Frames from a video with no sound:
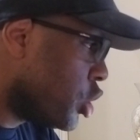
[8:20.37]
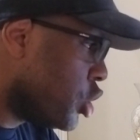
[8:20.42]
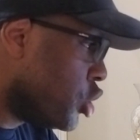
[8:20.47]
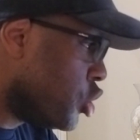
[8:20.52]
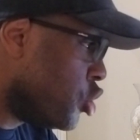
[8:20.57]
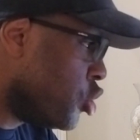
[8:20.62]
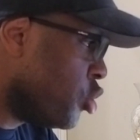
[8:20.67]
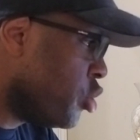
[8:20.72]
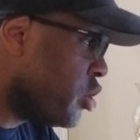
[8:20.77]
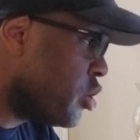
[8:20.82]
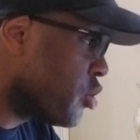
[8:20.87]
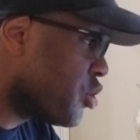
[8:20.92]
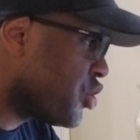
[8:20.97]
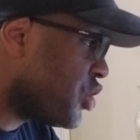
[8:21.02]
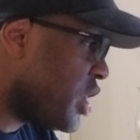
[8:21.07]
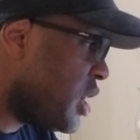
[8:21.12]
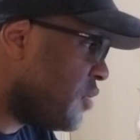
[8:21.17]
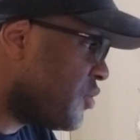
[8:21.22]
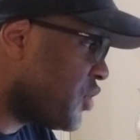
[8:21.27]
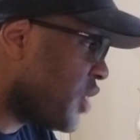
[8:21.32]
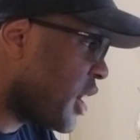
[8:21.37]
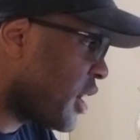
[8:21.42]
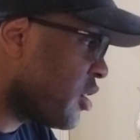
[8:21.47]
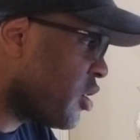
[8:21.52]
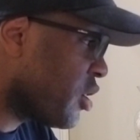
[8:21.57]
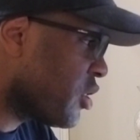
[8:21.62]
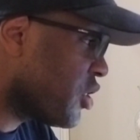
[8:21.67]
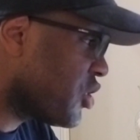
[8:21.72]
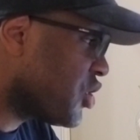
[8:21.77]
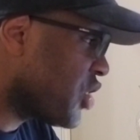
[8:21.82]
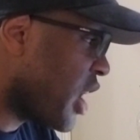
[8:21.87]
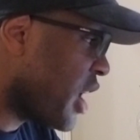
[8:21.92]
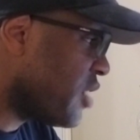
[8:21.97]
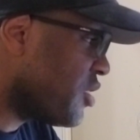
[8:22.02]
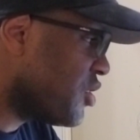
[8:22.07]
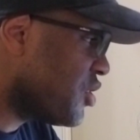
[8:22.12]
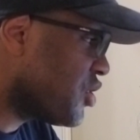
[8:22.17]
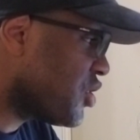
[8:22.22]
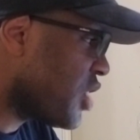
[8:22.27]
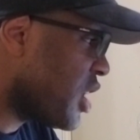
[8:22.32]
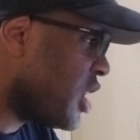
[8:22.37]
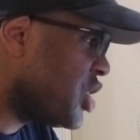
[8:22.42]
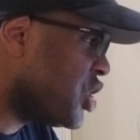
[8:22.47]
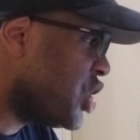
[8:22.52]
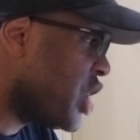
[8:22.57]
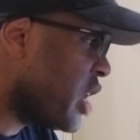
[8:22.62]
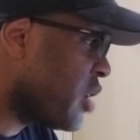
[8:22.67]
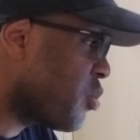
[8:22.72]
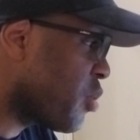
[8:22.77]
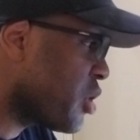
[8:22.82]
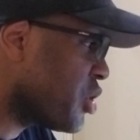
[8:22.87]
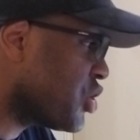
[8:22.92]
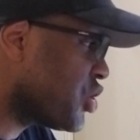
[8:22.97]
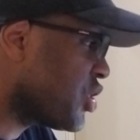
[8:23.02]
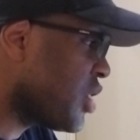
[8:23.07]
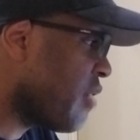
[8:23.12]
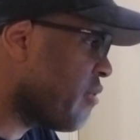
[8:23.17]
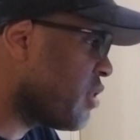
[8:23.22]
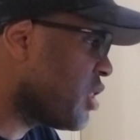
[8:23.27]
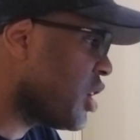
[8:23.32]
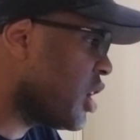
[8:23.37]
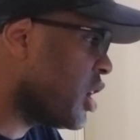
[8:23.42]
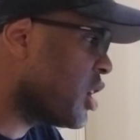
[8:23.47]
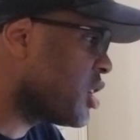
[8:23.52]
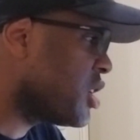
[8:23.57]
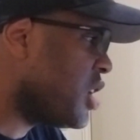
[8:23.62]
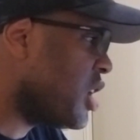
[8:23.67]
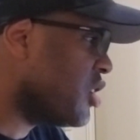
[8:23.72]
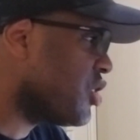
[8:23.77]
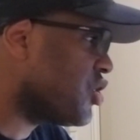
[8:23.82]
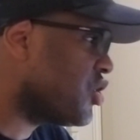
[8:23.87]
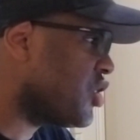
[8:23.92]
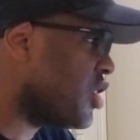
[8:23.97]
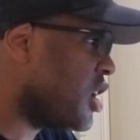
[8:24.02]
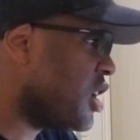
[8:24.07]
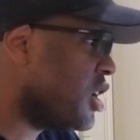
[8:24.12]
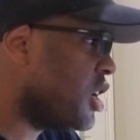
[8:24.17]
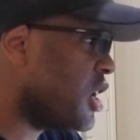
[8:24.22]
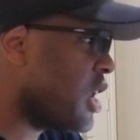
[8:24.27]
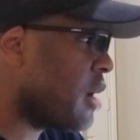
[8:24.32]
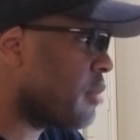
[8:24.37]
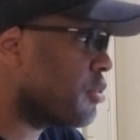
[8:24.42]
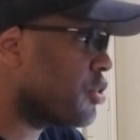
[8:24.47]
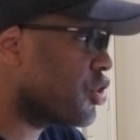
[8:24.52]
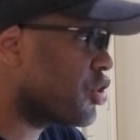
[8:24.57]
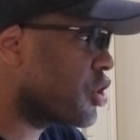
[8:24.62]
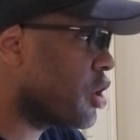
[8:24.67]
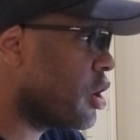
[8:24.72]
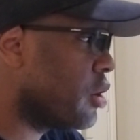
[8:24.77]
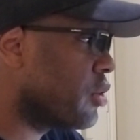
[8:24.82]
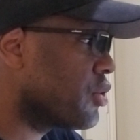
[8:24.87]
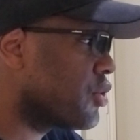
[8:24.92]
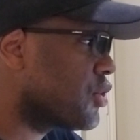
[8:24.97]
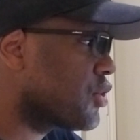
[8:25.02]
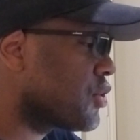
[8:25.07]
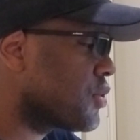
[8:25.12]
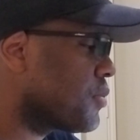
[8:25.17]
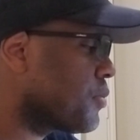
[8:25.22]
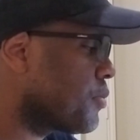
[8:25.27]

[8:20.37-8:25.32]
New Year's Eve taking on the Titans, and January 7th against the Indianapolis Colts.